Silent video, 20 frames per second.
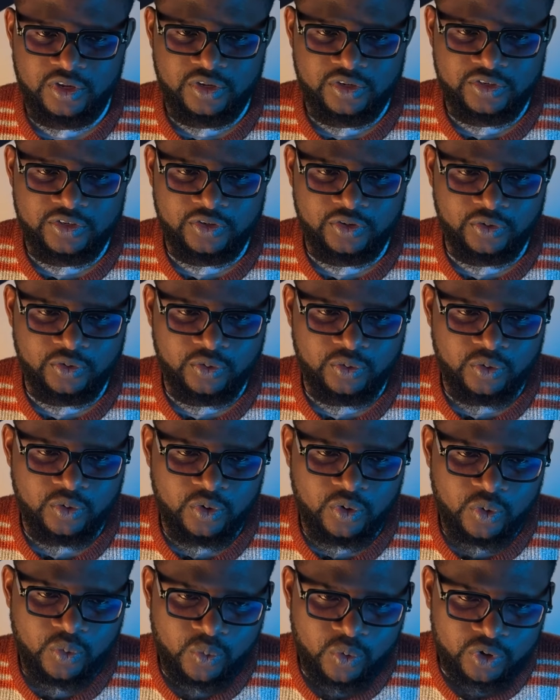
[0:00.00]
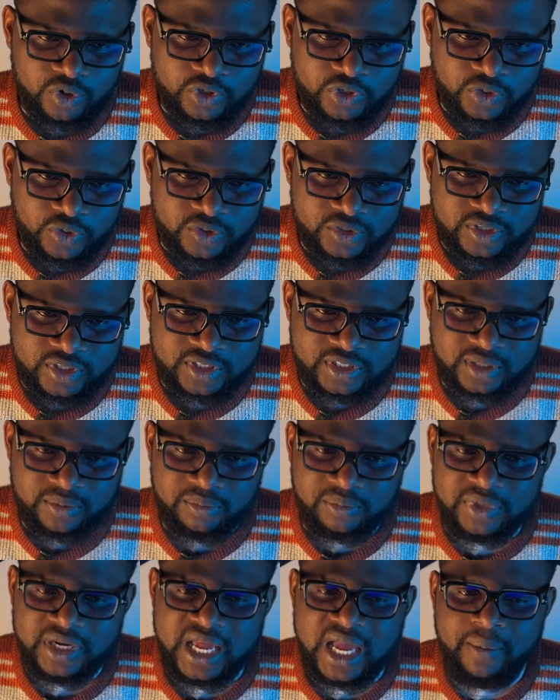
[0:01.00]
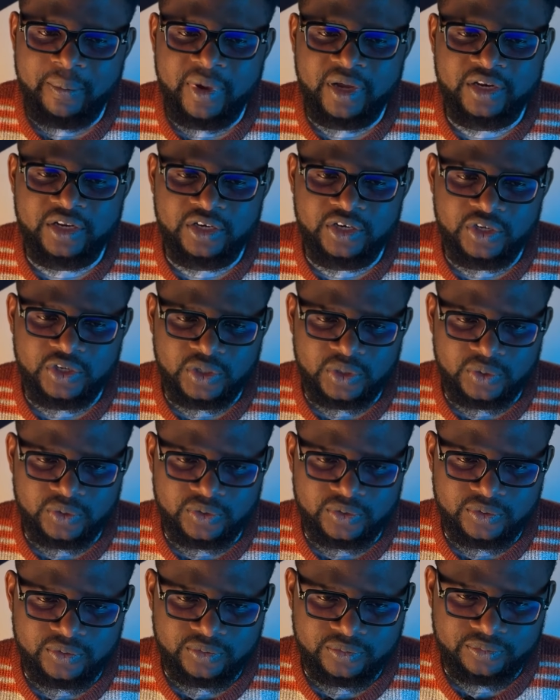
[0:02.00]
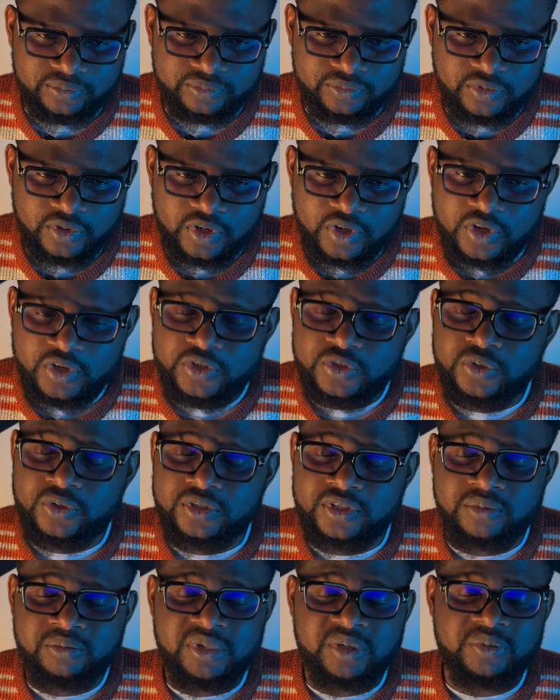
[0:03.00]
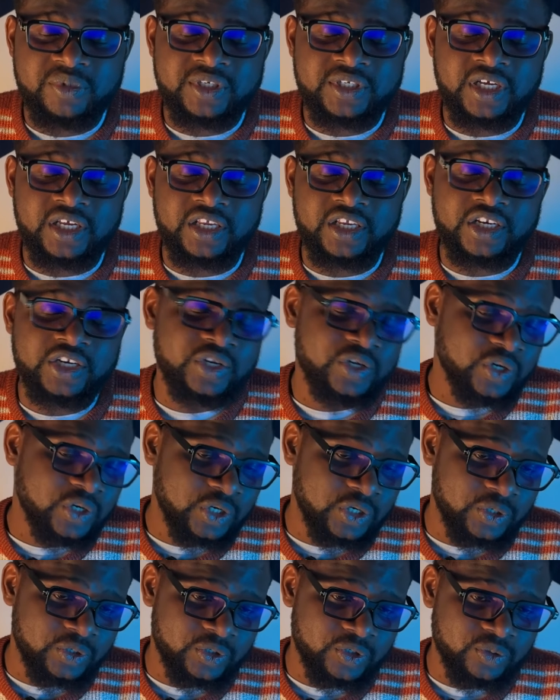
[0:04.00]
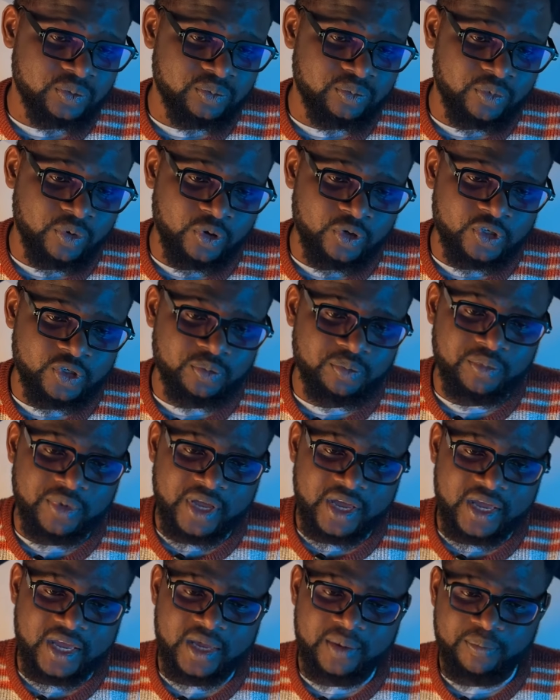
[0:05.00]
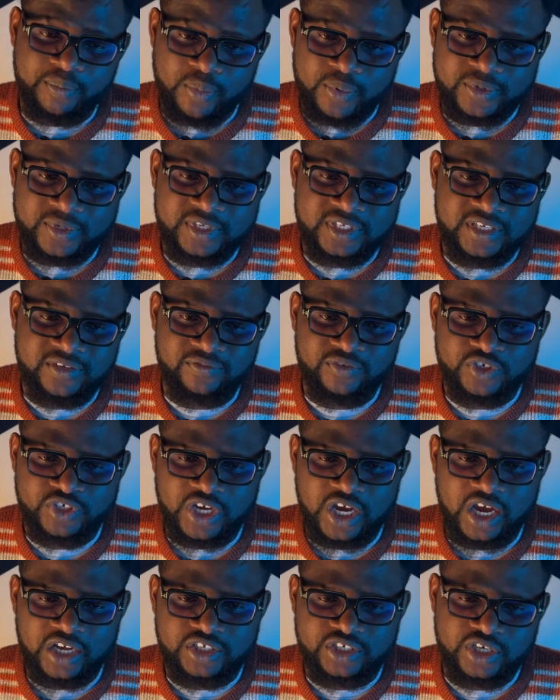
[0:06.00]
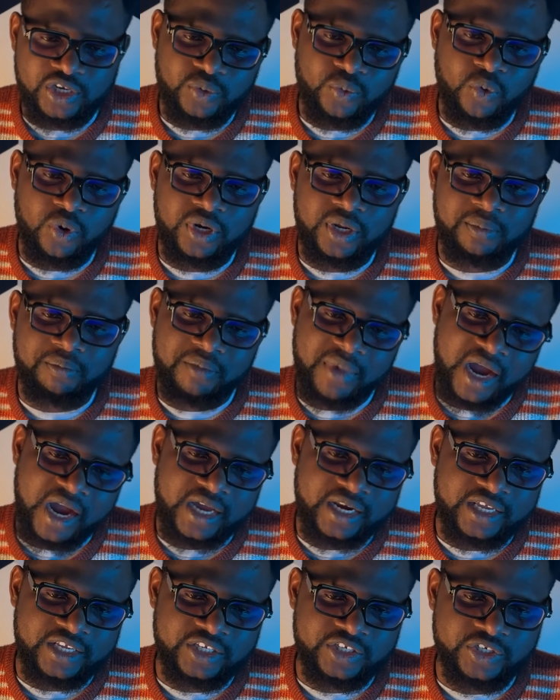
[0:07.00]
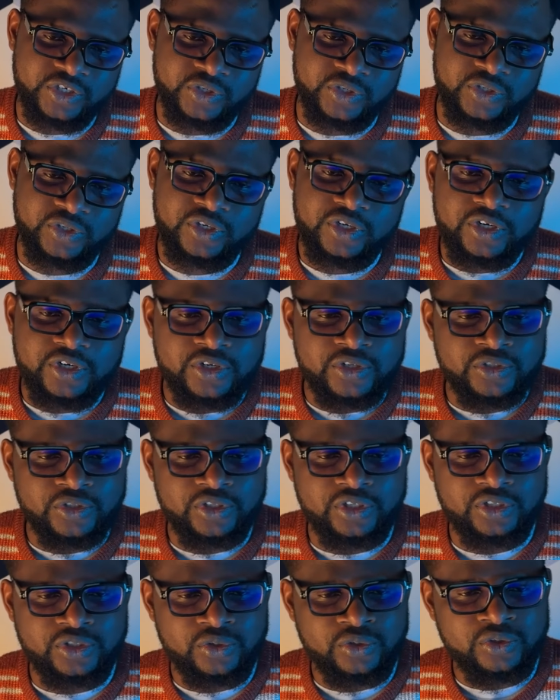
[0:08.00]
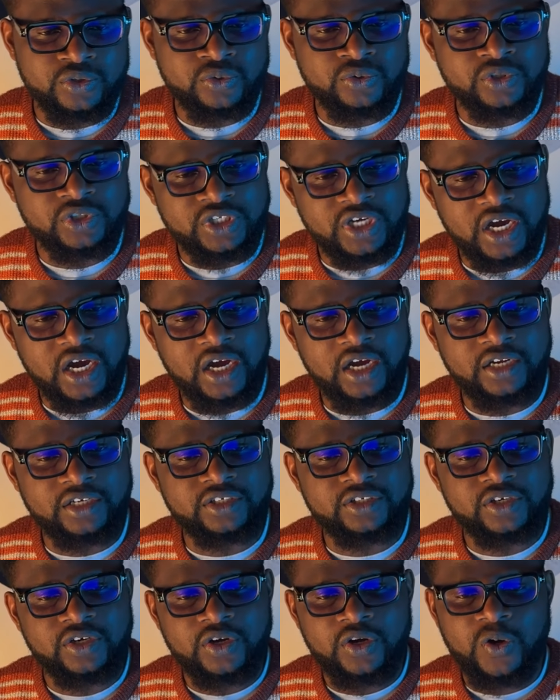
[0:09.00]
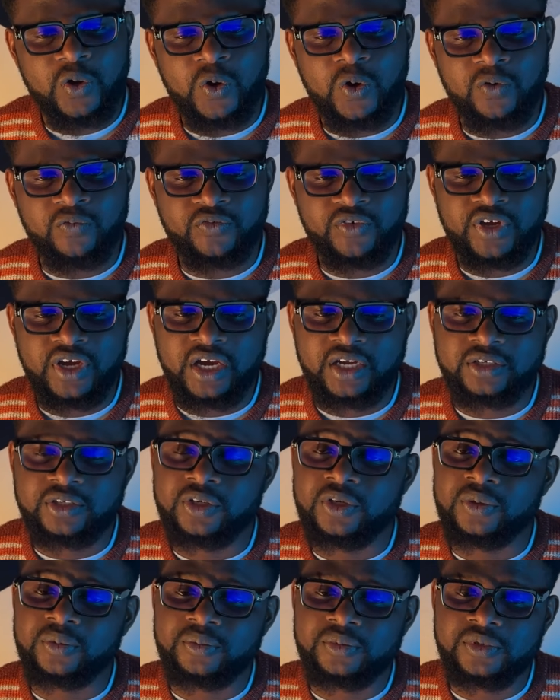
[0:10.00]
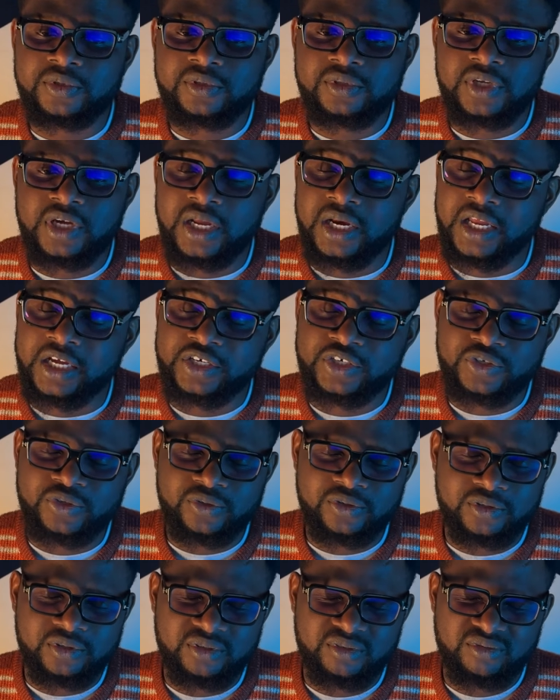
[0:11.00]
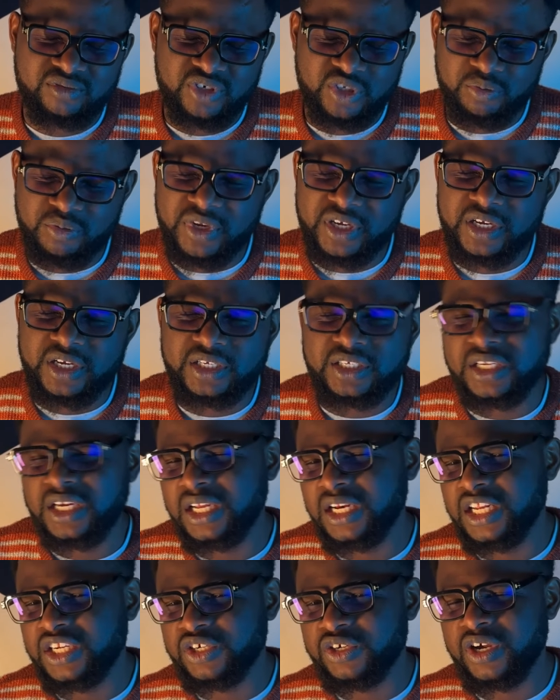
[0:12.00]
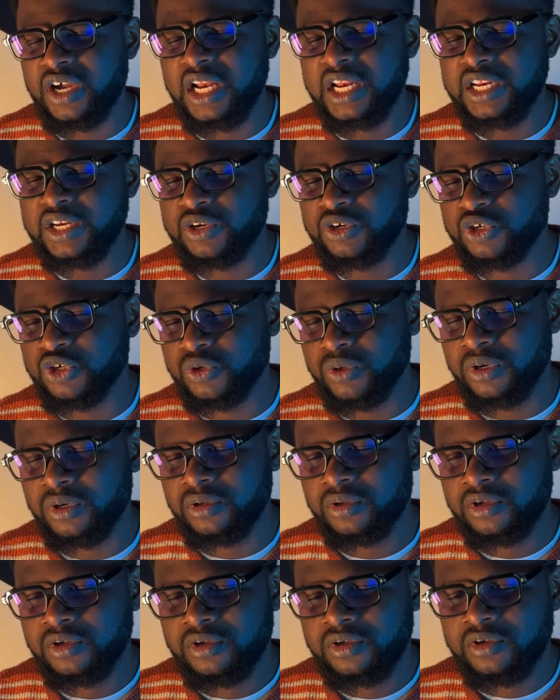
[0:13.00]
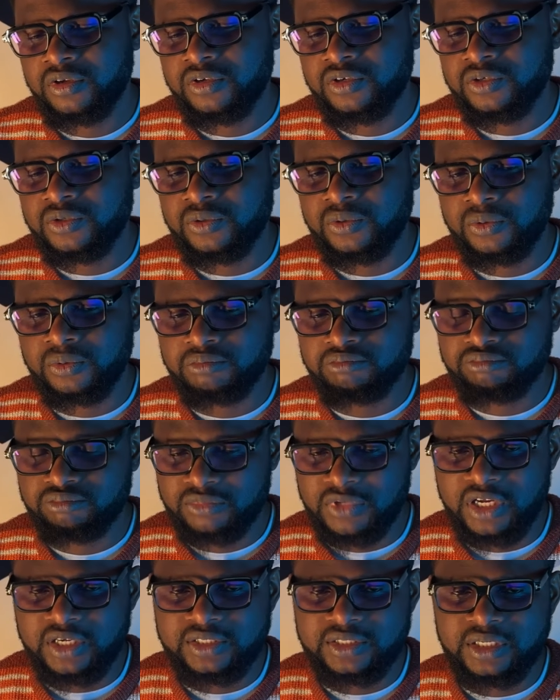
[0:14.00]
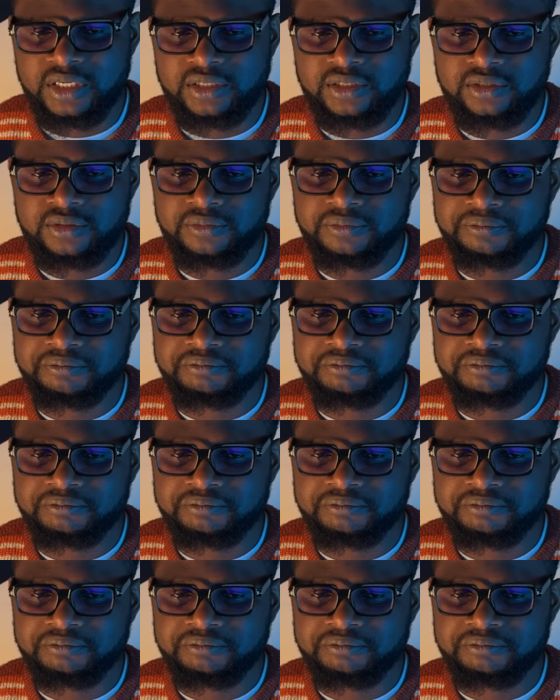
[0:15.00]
So what does this imply about the nucleus? So it simply means that a nucleus must bear a positive charge equal in magnitude to the total charge of the atom's electrons to make it electrically neutral. So that's that.